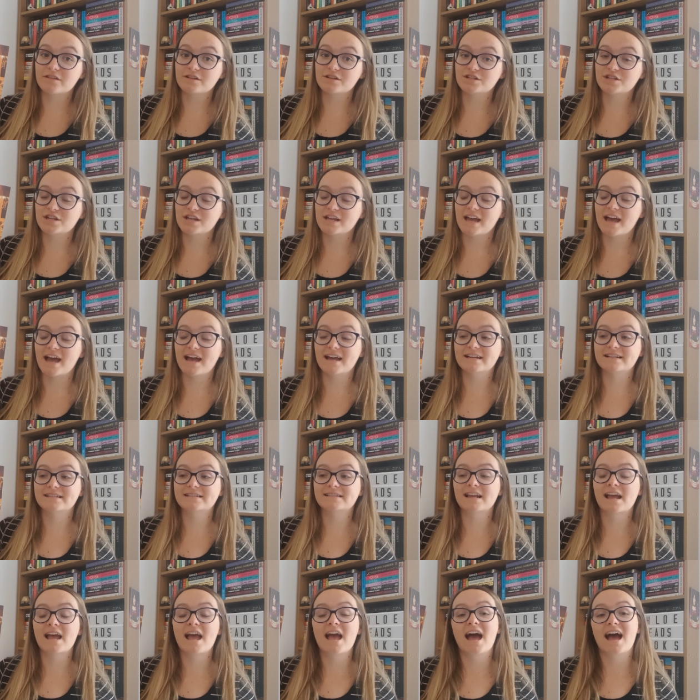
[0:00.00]
that she
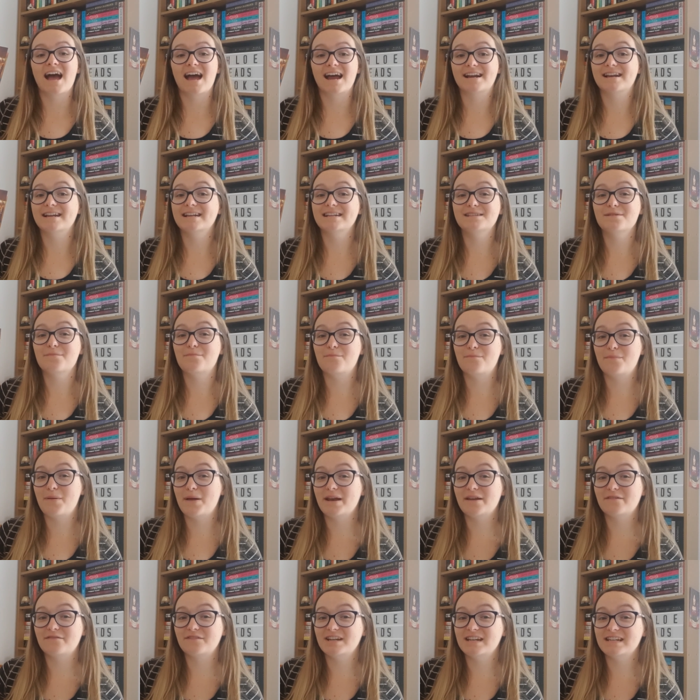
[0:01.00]
gets, and he's a
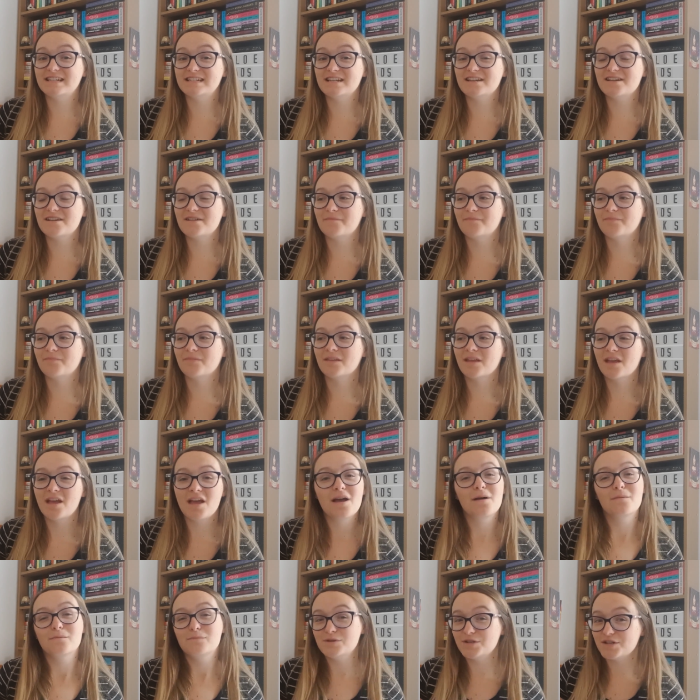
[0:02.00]
bit of an idiot,
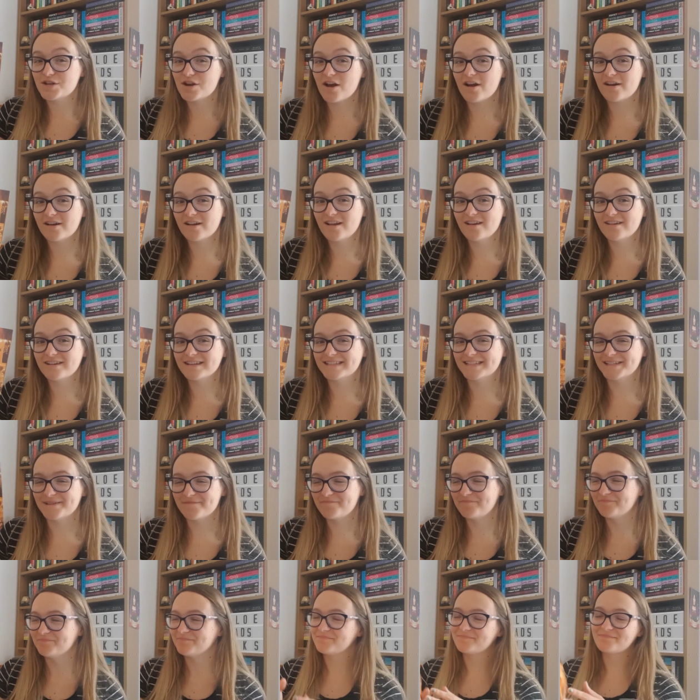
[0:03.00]
but she kind of likes
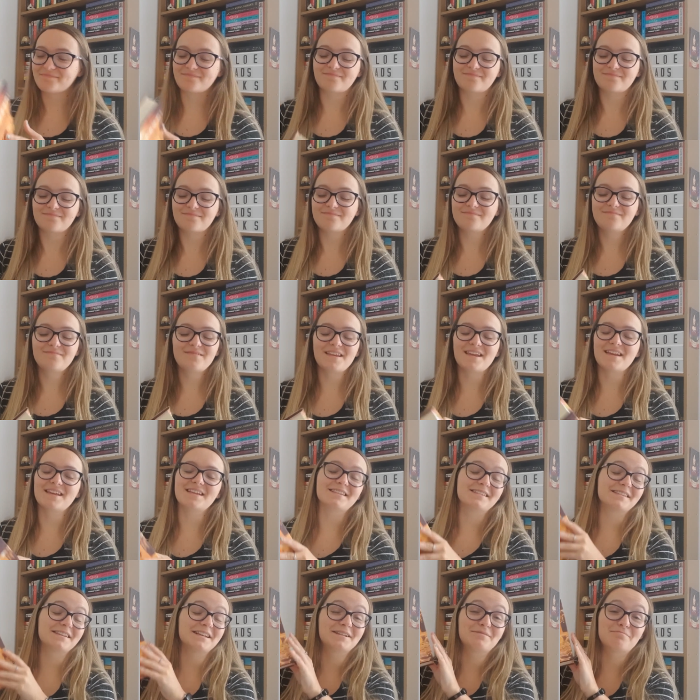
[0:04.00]
him.
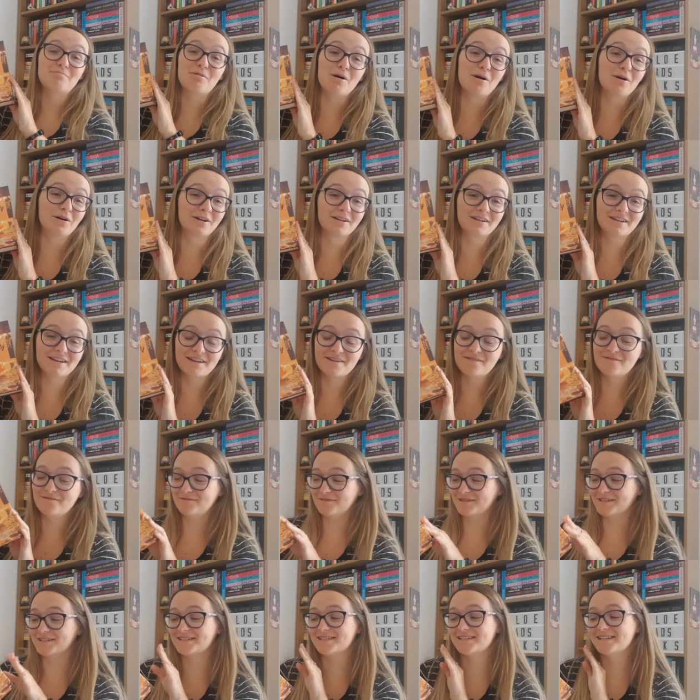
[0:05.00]
This book
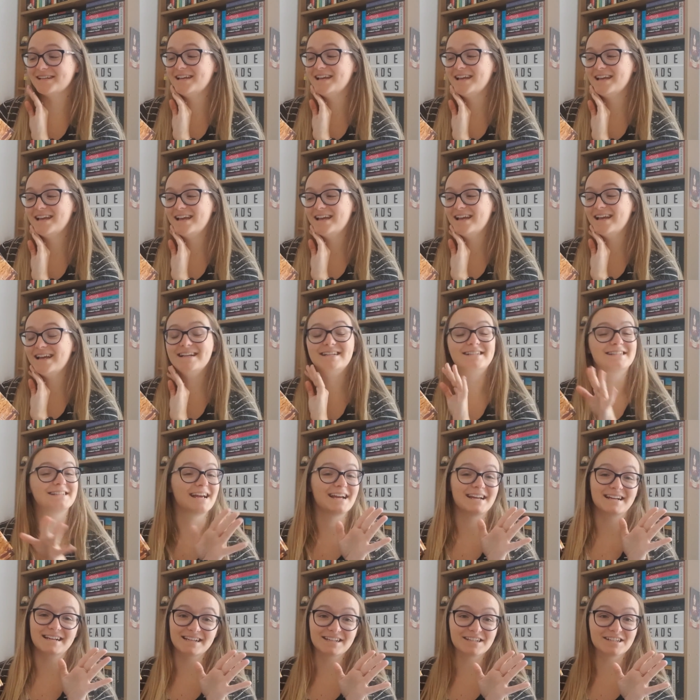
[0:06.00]
was
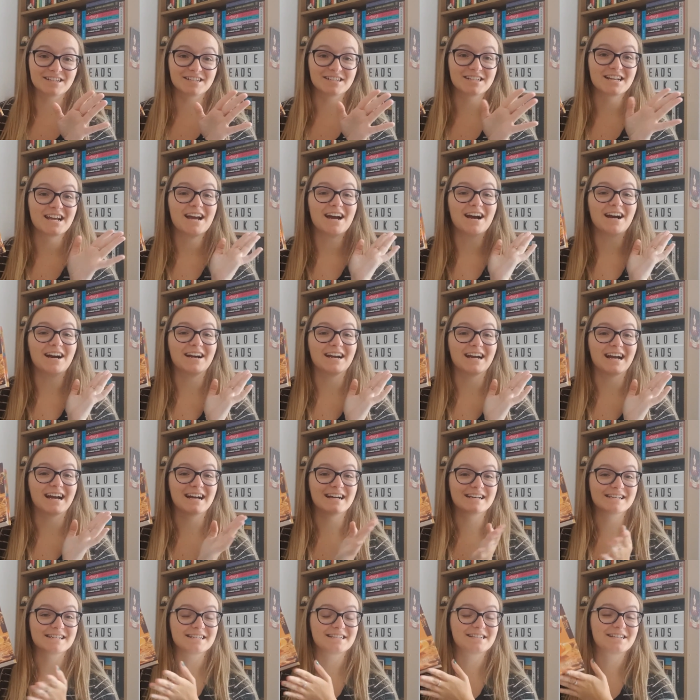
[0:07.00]
insanely good. I
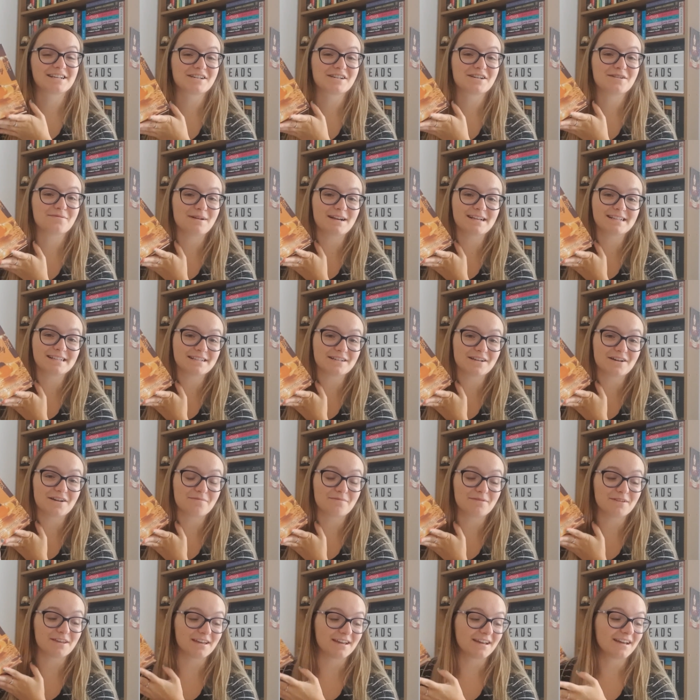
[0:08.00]
had such an amazing time
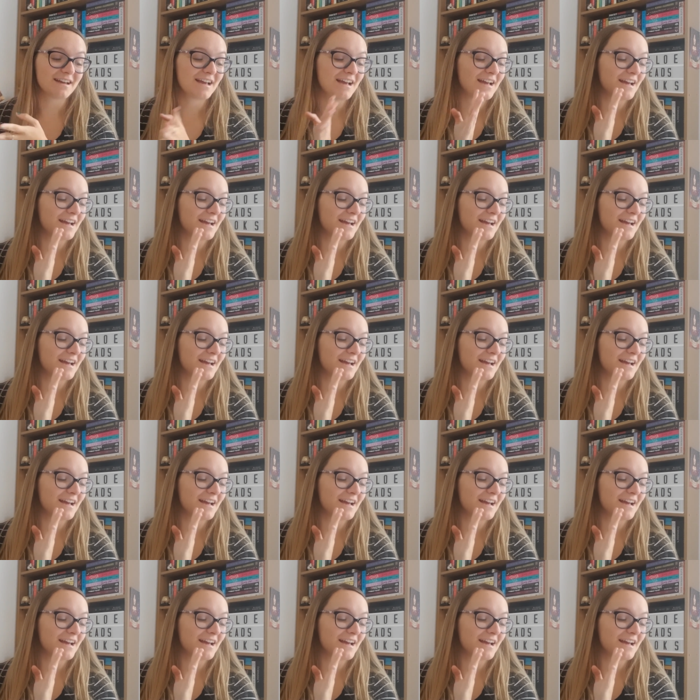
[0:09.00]
with it.